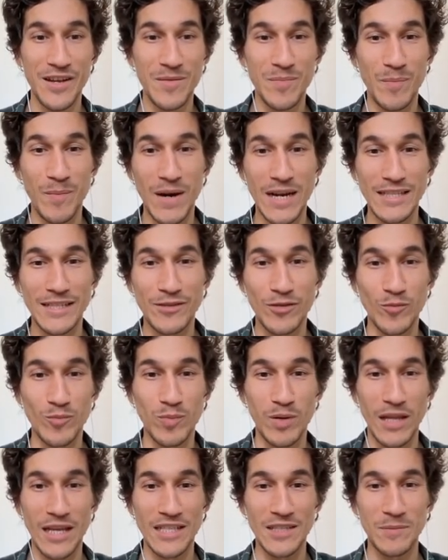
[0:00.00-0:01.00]
based on
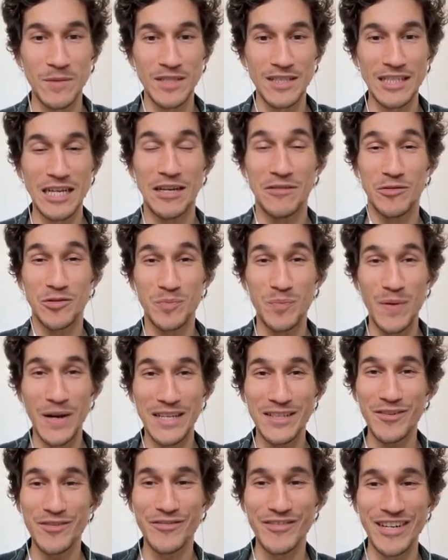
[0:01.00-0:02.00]
placements, I would
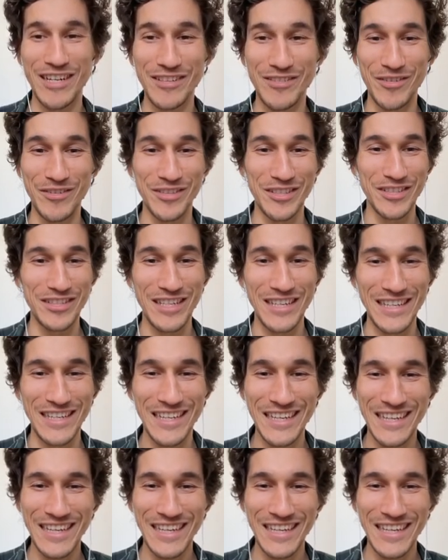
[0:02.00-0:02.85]
bet on red, honestly.